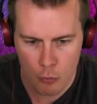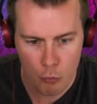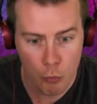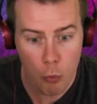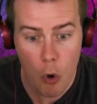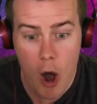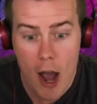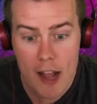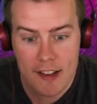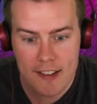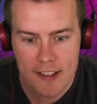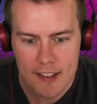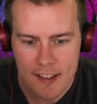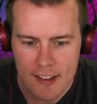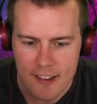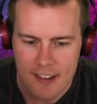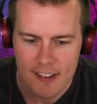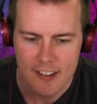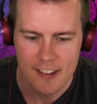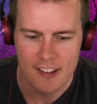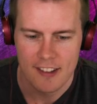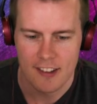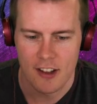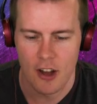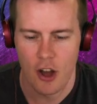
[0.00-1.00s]
What?
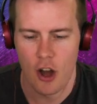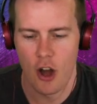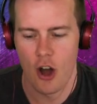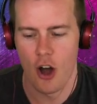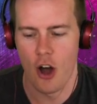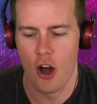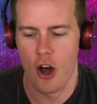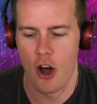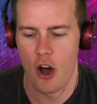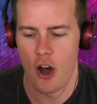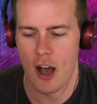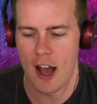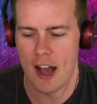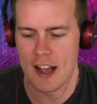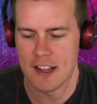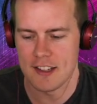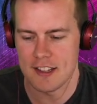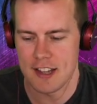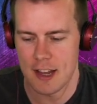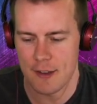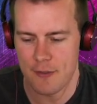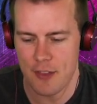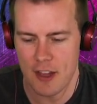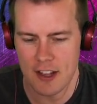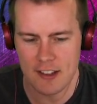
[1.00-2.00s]
Oh, as
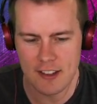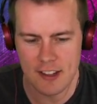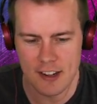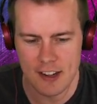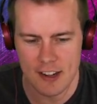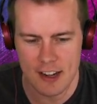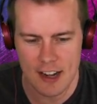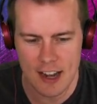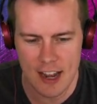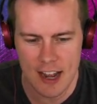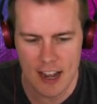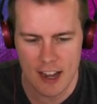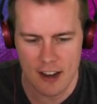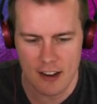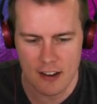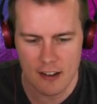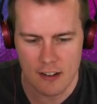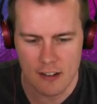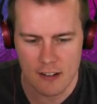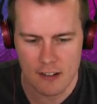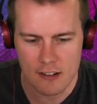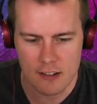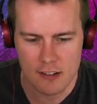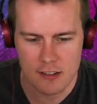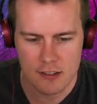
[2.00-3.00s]
if that didn't hit.
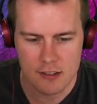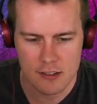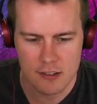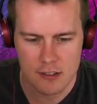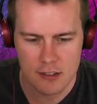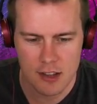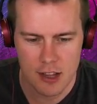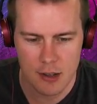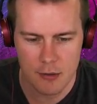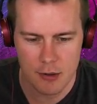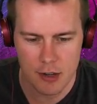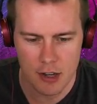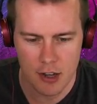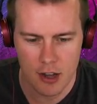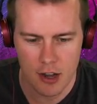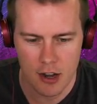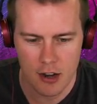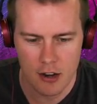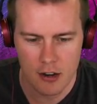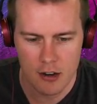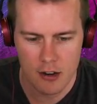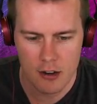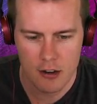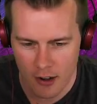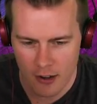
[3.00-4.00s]
There we go.
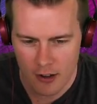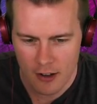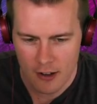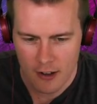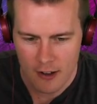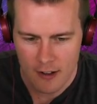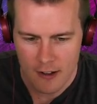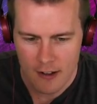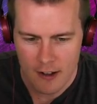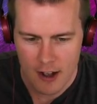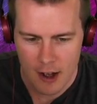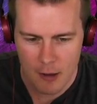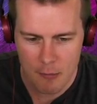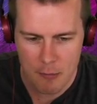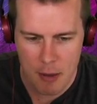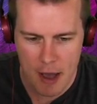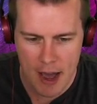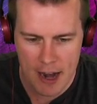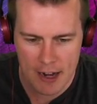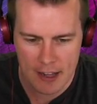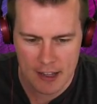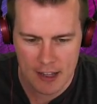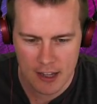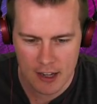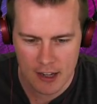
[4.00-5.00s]
I'm
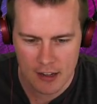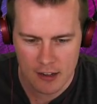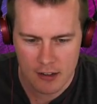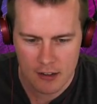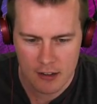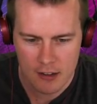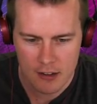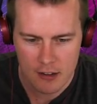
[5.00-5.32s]
panicking.